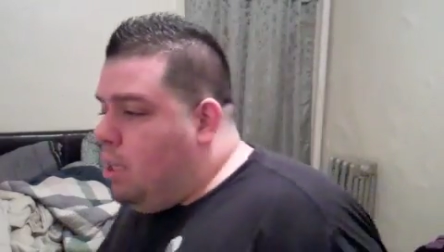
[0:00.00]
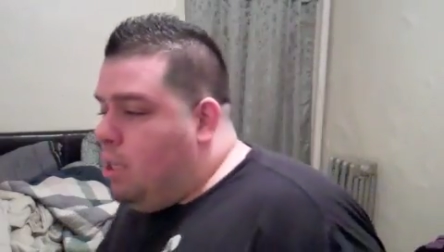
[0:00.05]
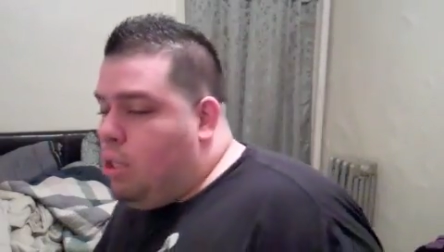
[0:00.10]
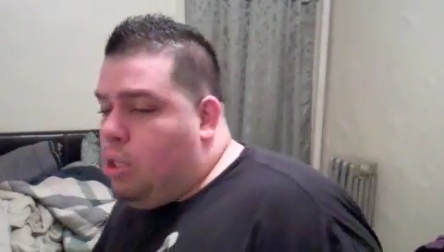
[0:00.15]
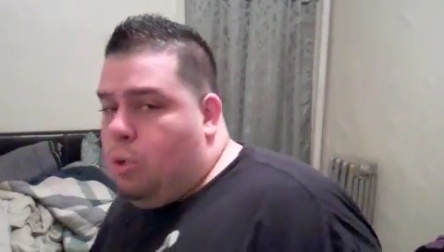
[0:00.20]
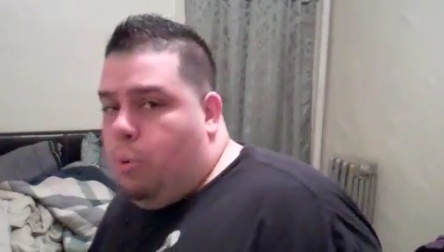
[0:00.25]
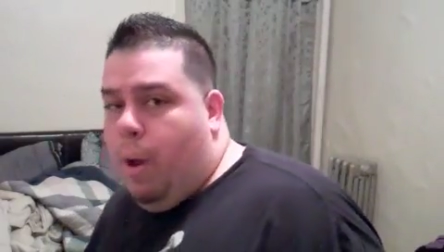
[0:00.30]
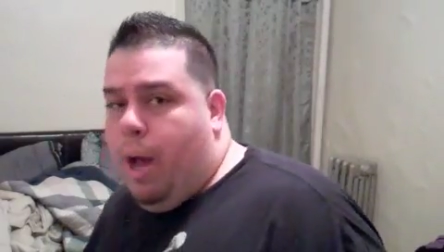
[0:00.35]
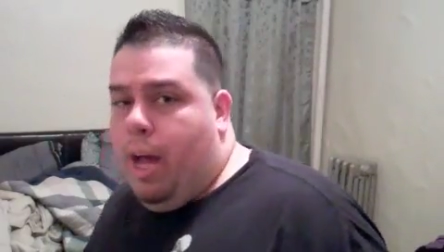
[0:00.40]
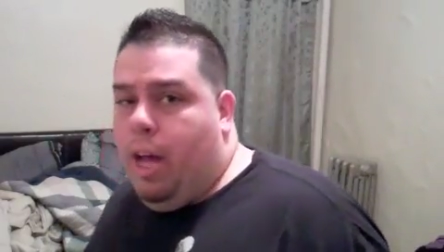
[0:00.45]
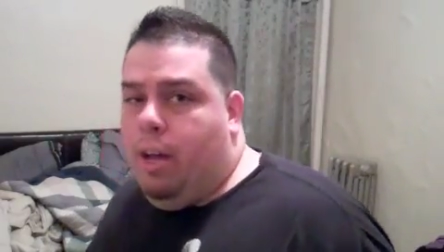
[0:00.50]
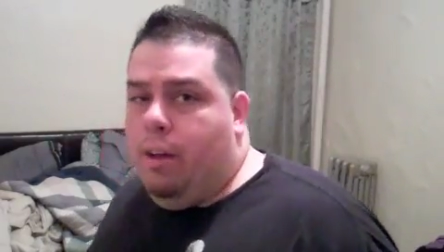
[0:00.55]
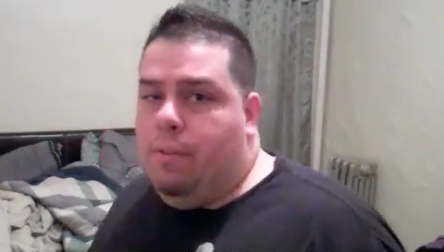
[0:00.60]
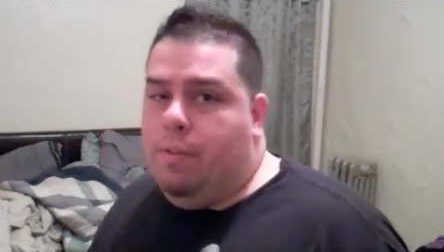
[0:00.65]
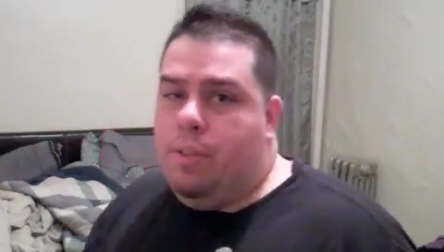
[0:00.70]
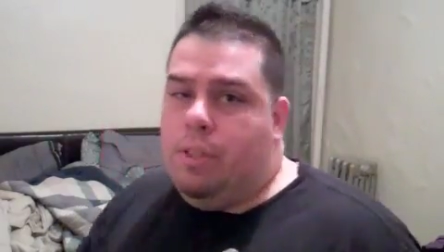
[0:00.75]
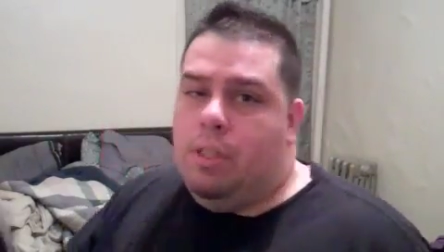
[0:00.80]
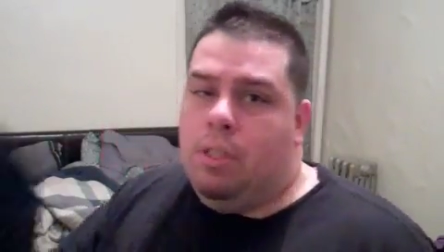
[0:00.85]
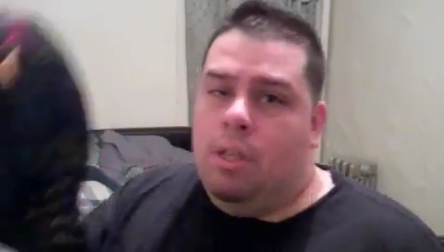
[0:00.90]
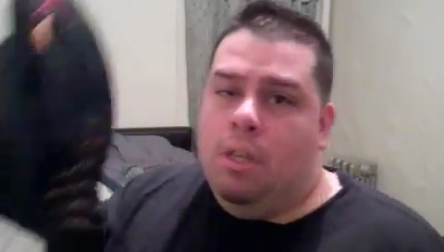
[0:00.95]

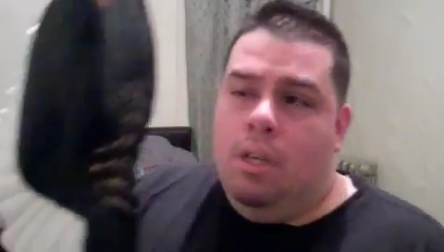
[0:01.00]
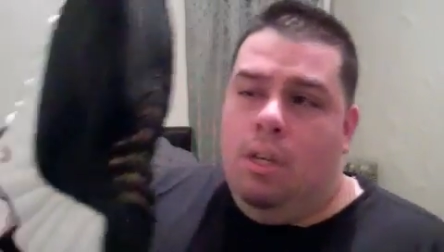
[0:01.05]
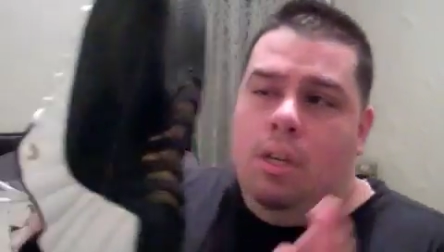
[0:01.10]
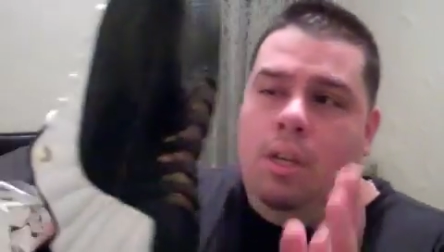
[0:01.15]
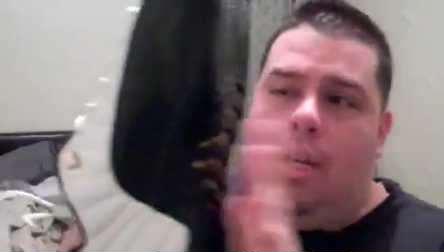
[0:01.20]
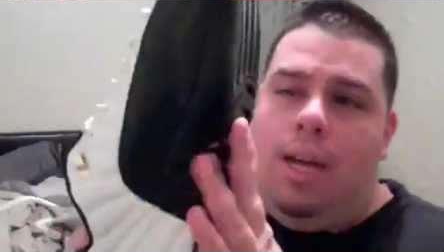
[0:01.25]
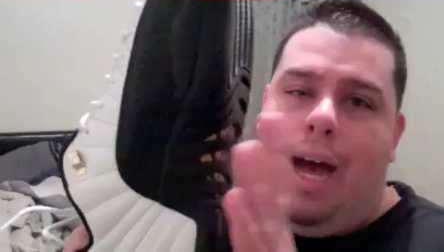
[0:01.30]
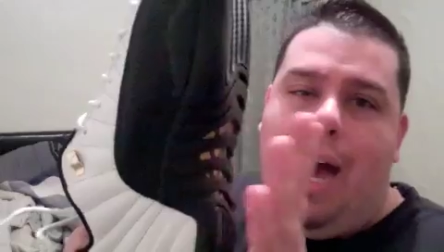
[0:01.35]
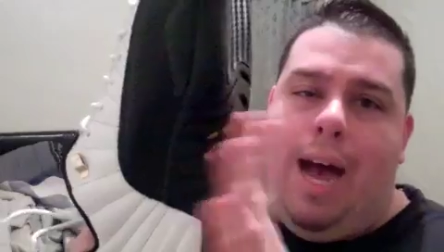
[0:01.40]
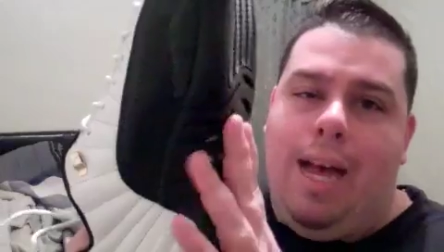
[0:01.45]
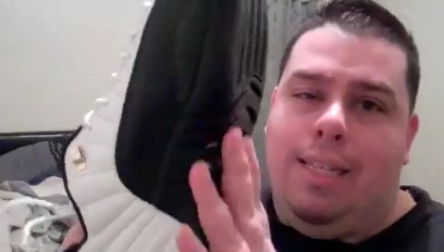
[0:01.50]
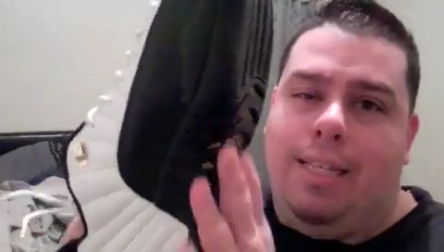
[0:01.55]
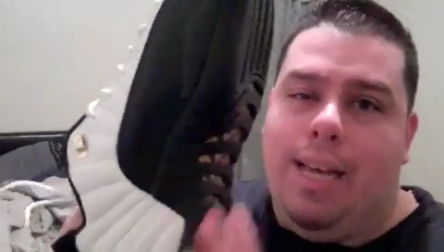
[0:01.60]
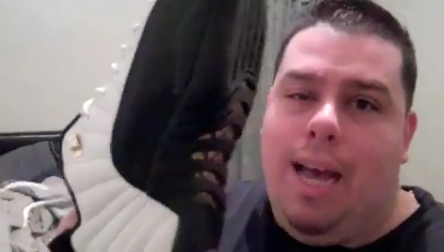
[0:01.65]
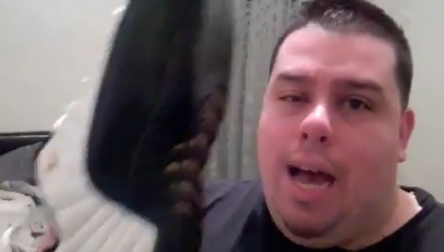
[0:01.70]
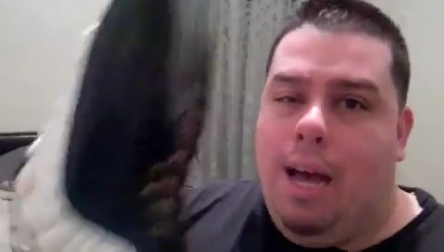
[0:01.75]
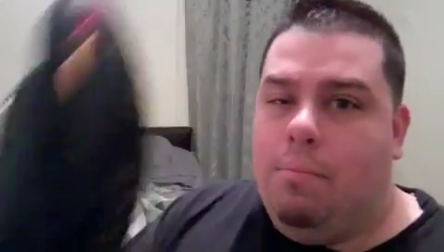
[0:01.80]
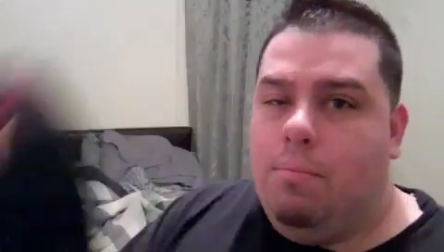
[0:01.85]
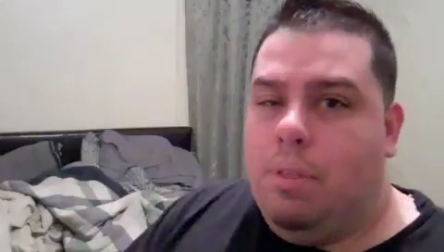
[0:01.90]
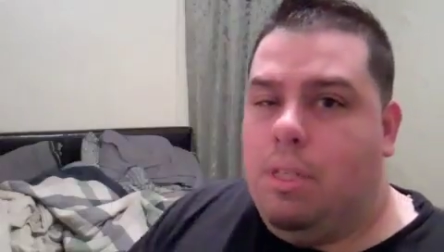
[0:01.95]
12s, high
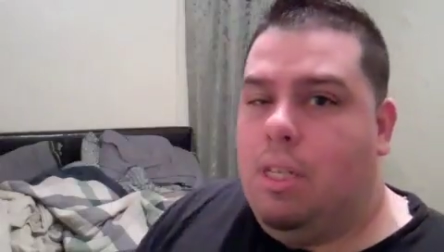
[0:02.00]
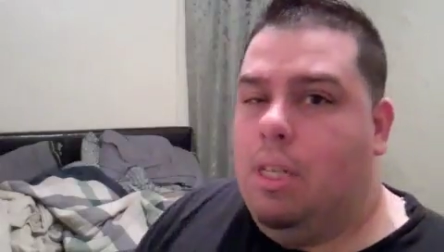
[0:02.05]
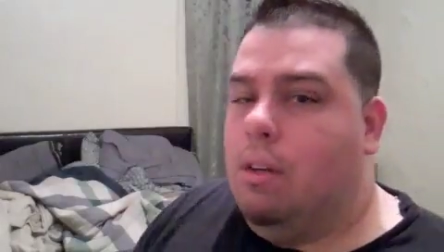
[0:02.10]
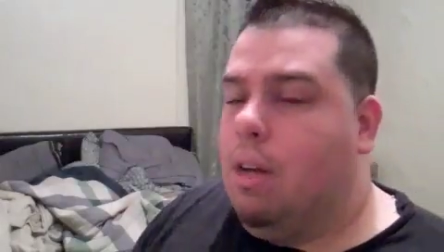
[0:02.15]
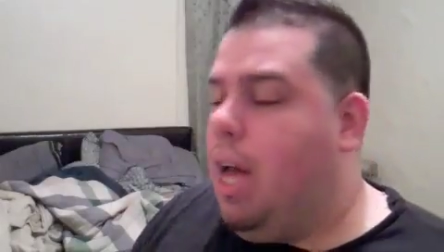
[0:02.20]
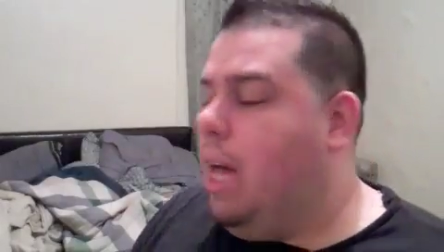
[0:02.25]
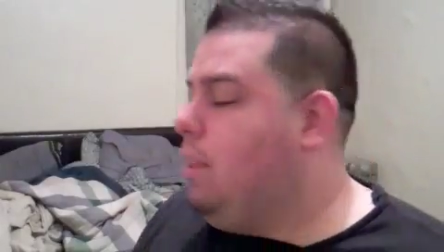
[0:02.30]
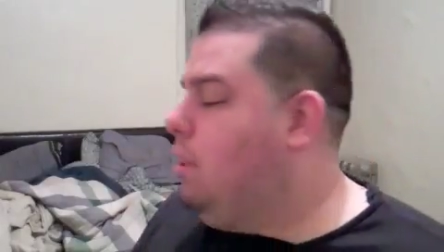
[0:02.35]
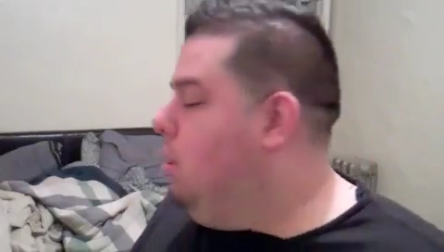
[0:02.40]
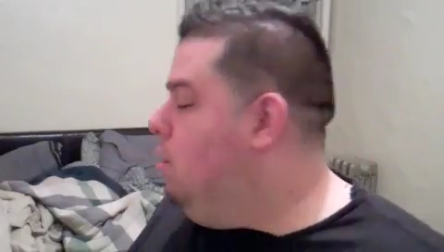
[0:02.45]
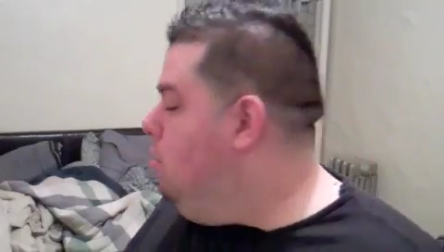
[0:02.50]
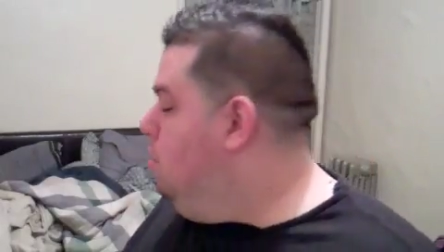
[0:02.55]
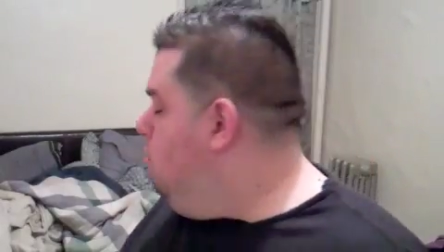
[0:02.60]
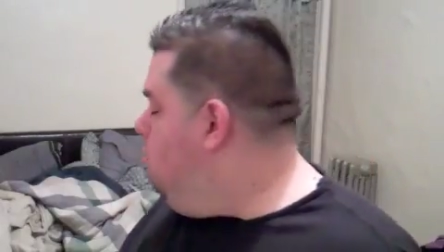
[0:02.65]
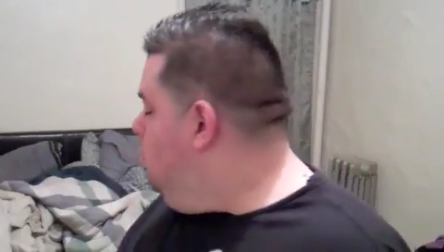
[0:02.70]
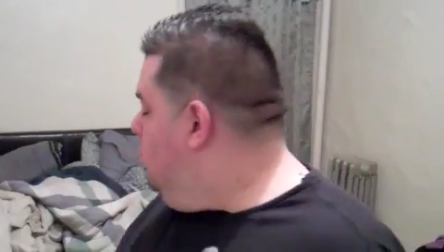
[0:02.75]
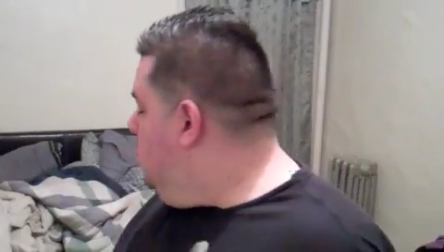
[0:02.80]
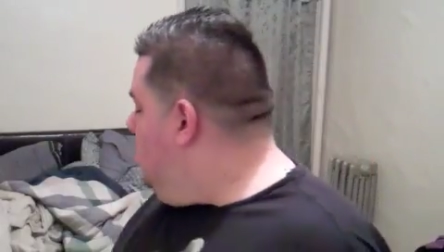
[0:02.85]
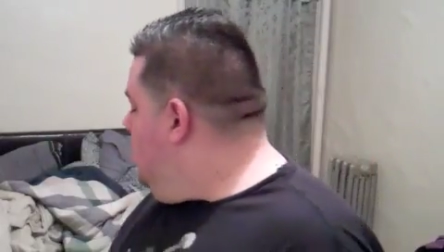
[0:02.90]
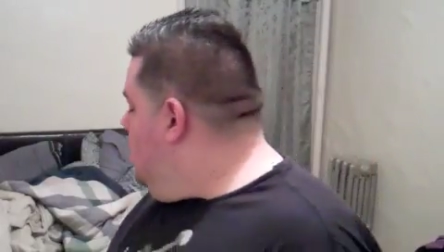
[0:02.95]
top, still got
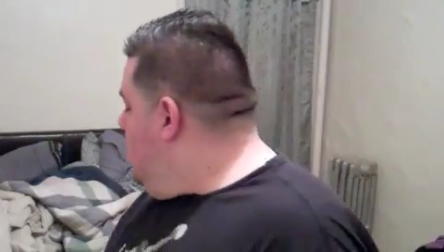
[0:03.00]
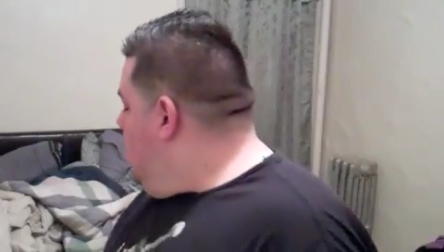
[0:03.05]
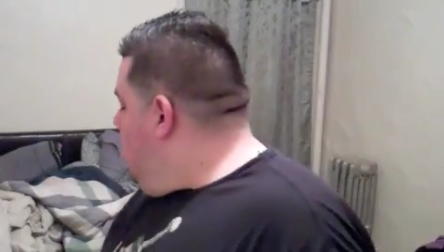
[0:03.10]
those.